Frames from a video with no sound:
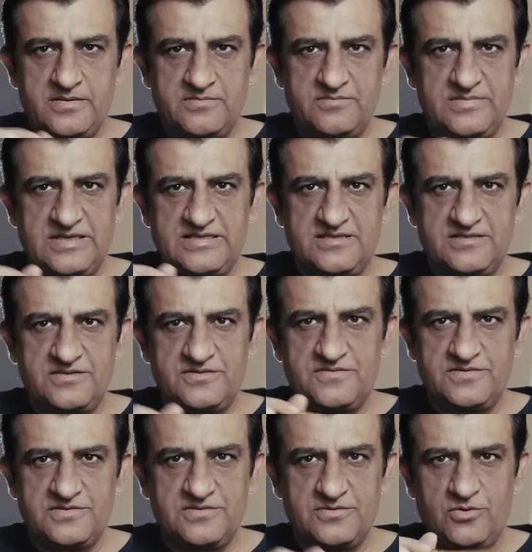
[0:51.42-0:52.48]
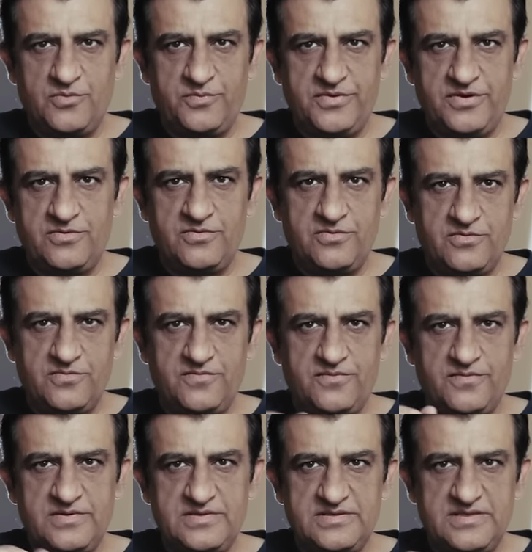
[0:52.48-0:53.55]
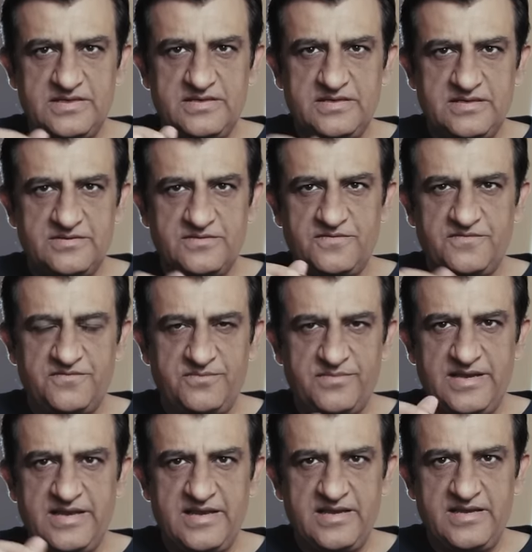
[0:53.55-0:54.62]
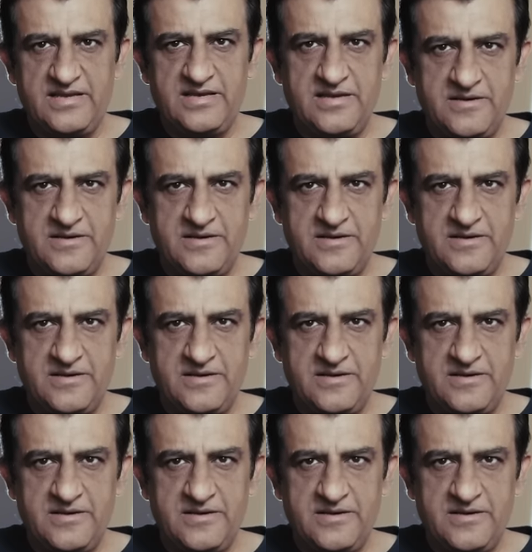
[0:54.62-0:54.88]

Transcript: Messages for Scorpio, first 10 days of May.